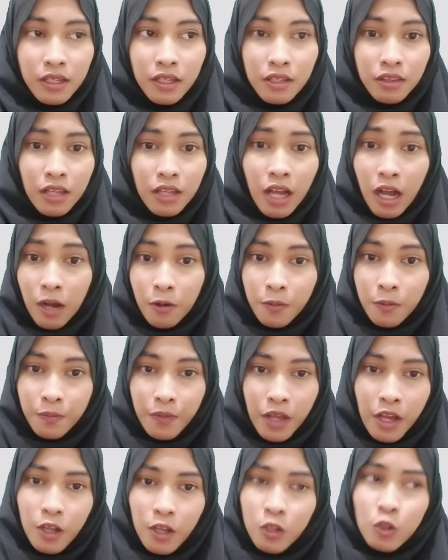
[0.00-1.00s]

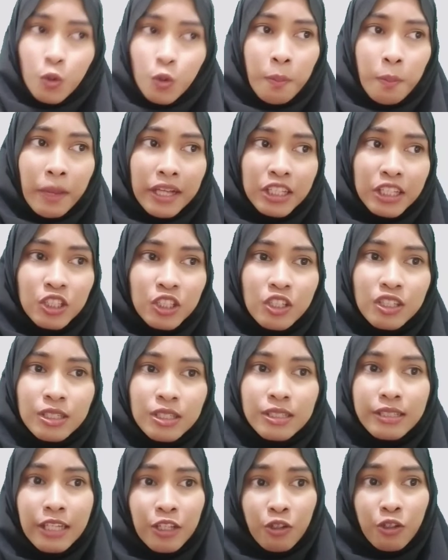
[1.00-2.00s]
Now, to make
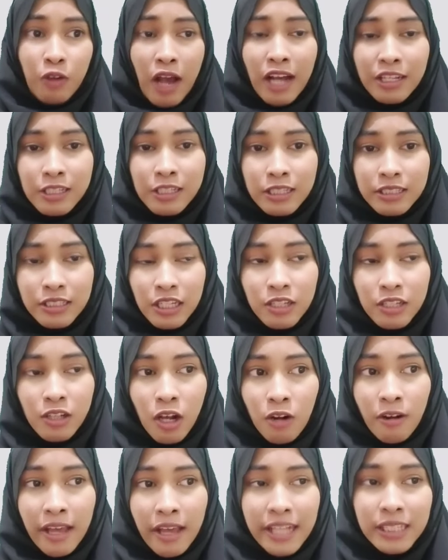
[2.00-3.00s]
sure that you understand
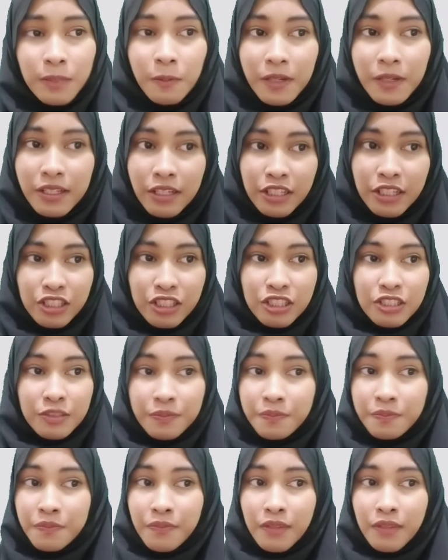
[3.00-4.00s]
our
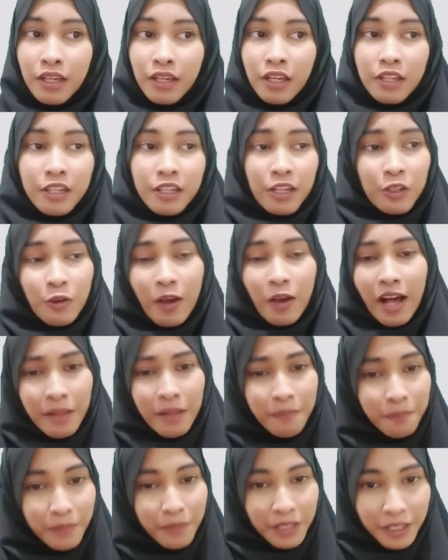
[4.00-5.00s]
explanation, can you
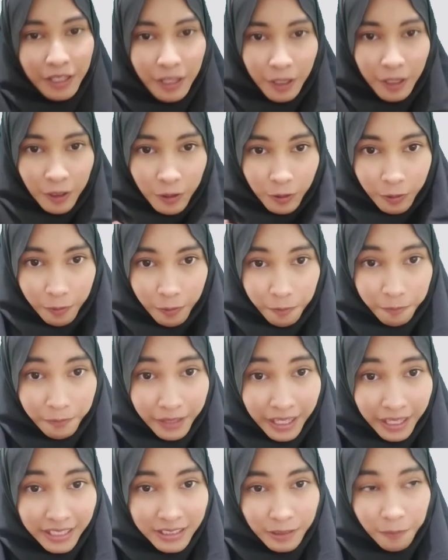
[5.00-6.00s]
help me to
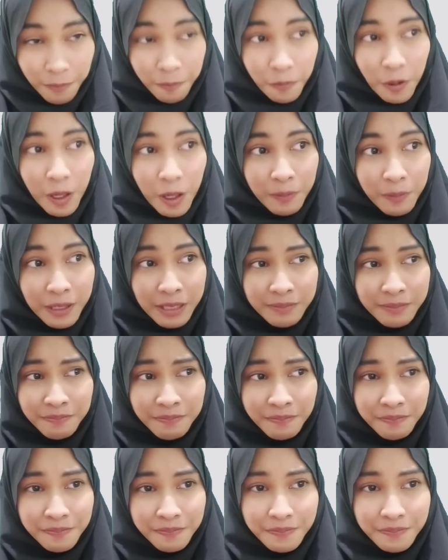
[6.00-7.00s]
fix the problem?
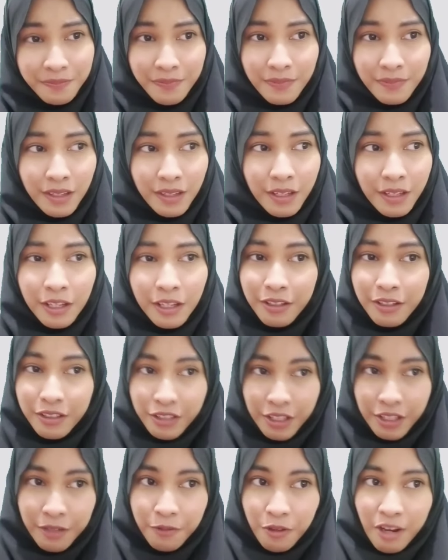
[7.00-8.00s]

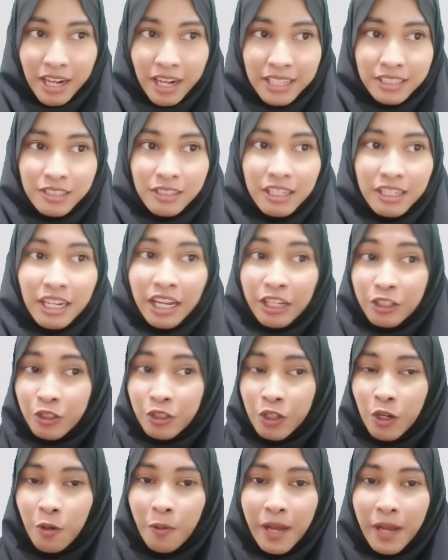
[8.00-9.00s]
Give your answer in
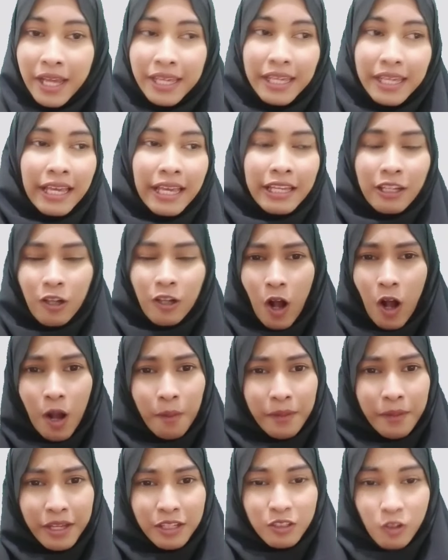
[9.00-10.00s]
your way in the
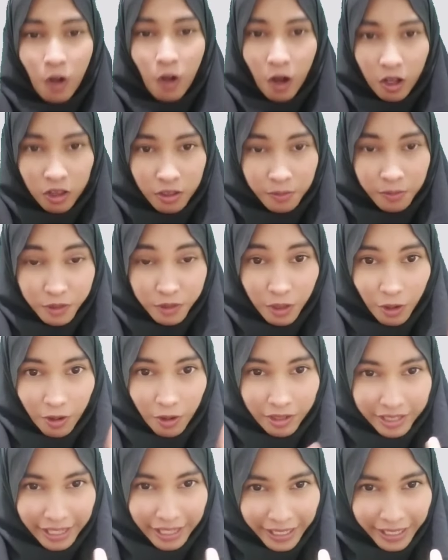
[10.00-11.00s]
comment columns,
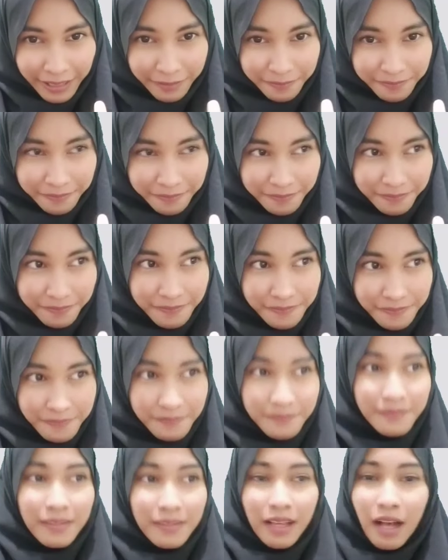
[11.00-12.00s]
okay?
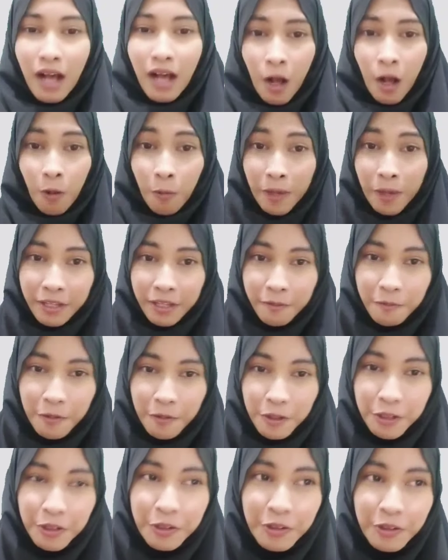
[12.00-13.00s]
I'm waiting
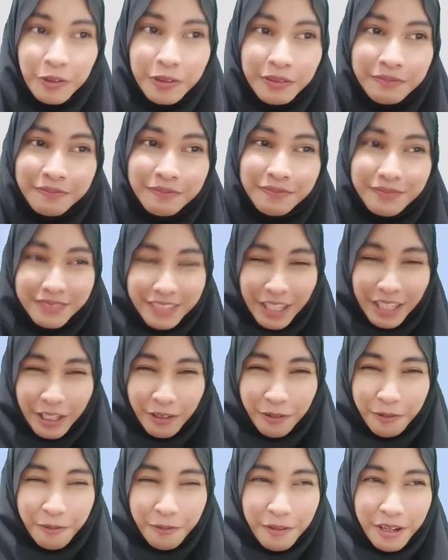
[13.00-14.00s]
for you. Thank
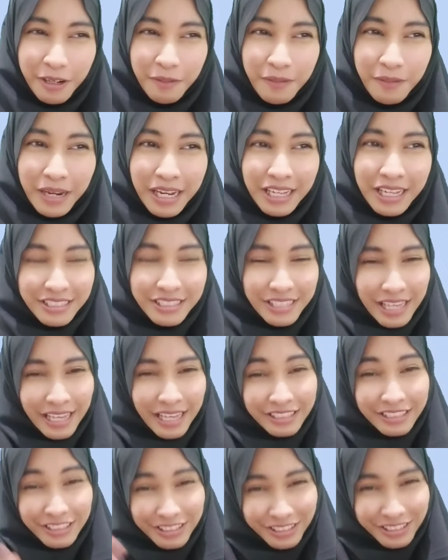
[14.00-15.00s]
you very much
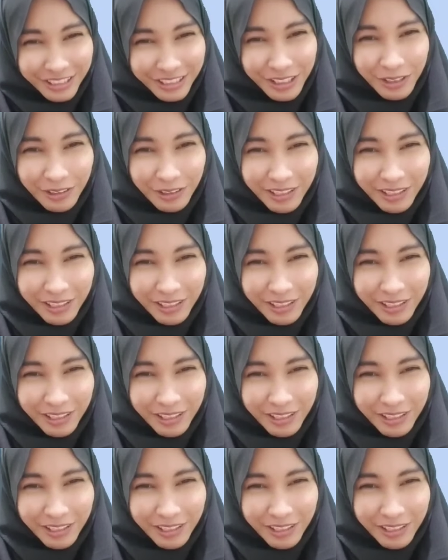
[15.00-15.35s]
and see you